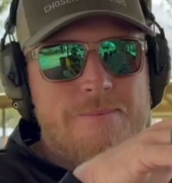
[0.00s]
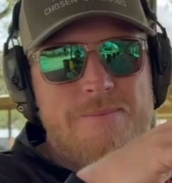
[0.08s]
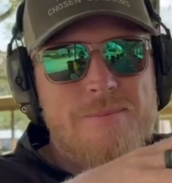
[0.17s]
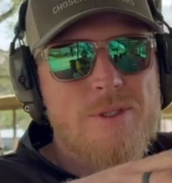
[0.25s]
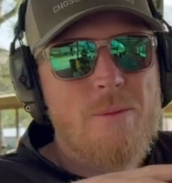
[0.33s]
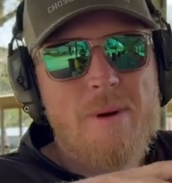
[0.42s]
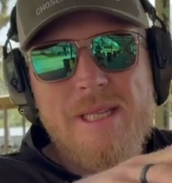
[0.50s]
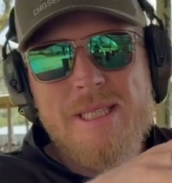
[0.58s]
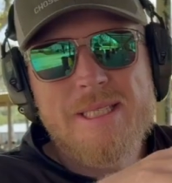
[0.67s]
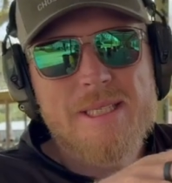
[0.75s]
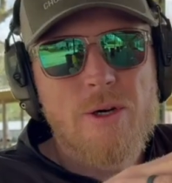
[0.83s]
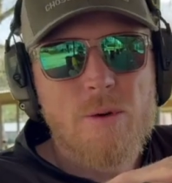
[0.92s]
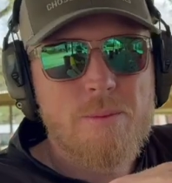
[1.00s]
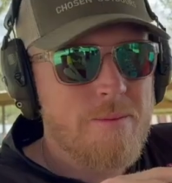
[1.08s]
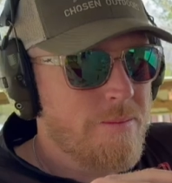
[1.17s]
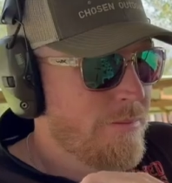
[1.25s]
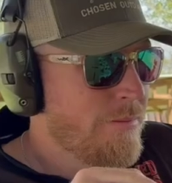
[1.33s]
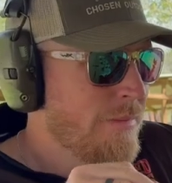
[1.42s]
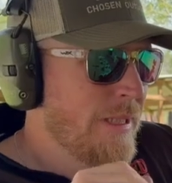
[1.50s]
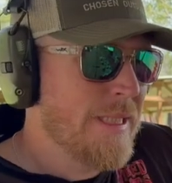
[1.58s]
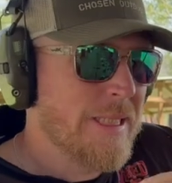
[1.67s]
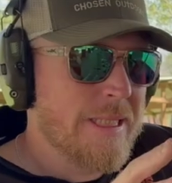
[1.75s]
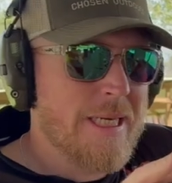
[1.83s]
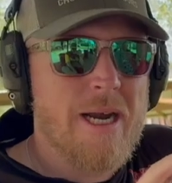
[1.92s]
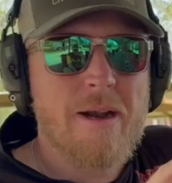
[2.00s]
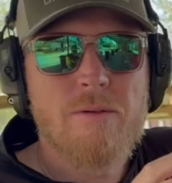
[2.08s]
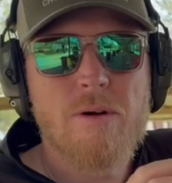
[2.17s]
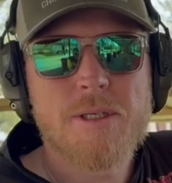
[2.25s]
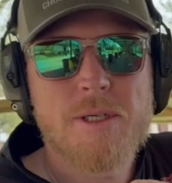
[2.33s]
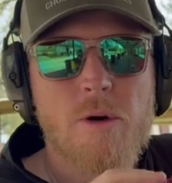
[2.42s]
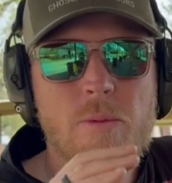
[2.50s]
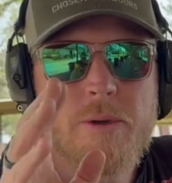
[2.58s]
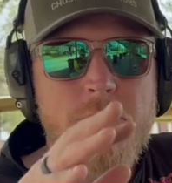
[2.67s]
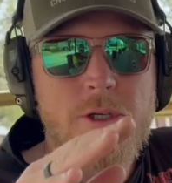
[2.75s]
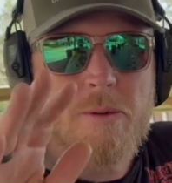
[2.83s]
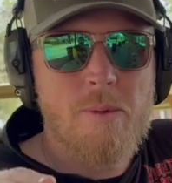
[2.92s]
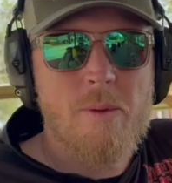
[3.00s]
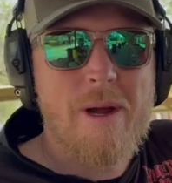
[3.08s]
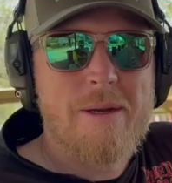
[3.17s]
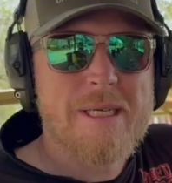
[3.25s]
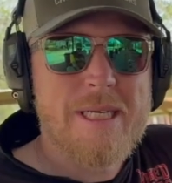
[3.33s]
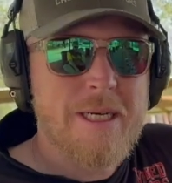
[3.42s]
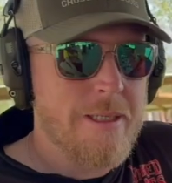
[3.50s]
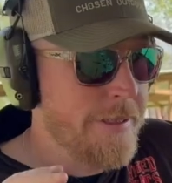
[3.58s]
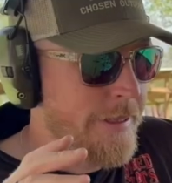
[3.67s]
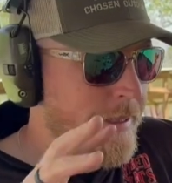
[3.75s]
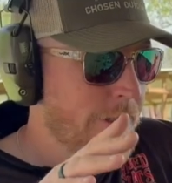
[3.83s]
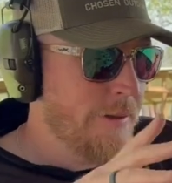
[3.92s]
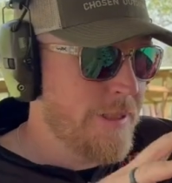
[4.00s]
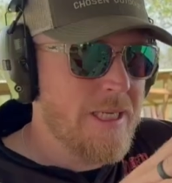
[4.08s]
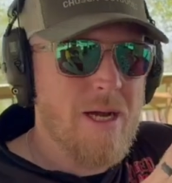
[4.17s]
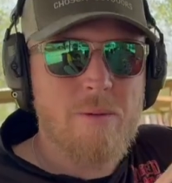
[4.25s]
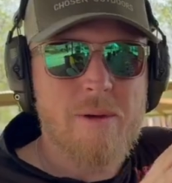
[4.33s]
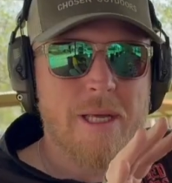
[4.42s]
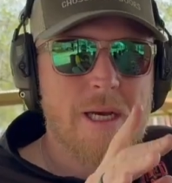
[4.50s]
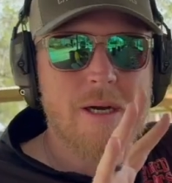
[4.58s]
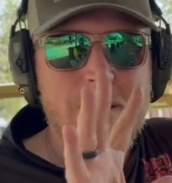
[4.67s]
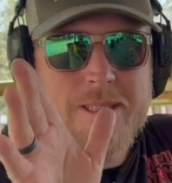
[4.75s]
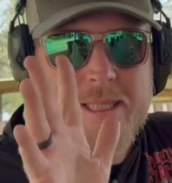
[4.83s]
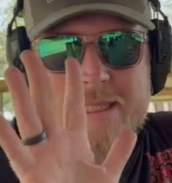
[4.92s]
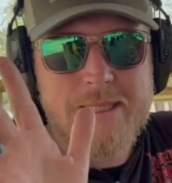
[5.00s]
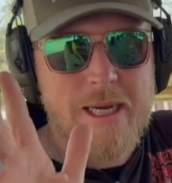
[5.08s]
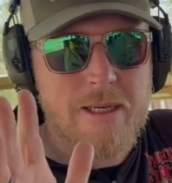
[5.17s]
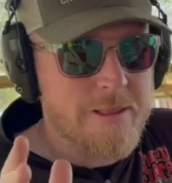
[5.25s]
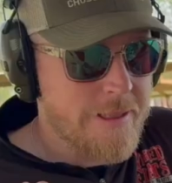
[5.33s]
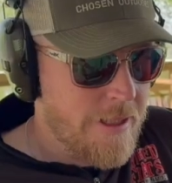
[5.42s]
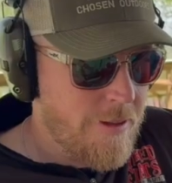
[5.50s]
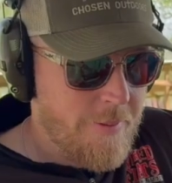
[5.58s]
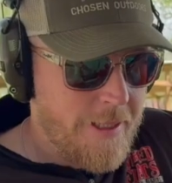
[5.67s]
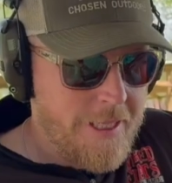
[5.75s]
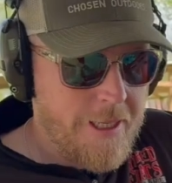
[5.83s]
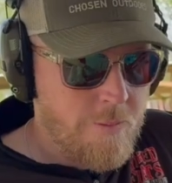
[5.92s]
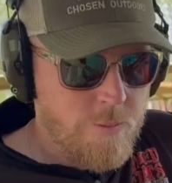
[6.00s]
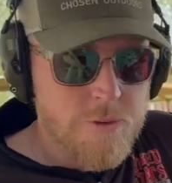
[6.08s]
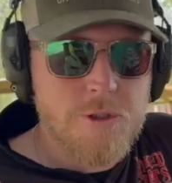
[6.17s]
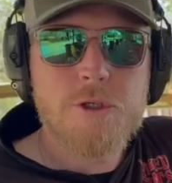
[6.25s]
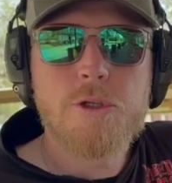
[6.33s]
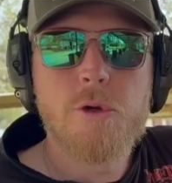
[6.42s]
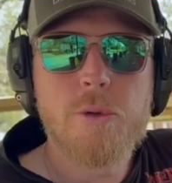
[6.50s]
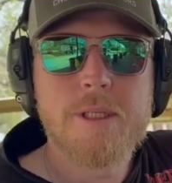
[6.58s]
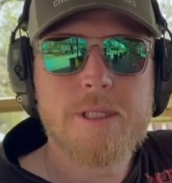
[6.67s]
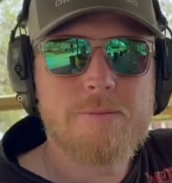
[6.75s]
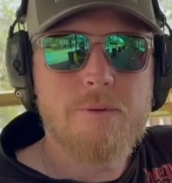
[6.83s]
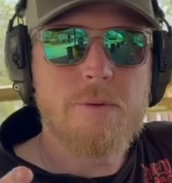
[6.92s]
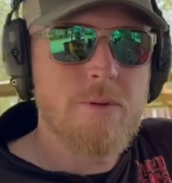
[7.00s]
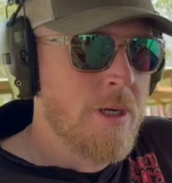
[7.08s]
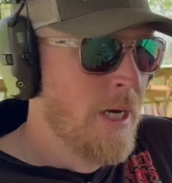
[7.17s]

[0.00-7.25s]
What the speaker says: don't mind the scope. This is kind of our scope. We jump around the guns, so it's not really a hunting style setup. I get it. We're just doing this for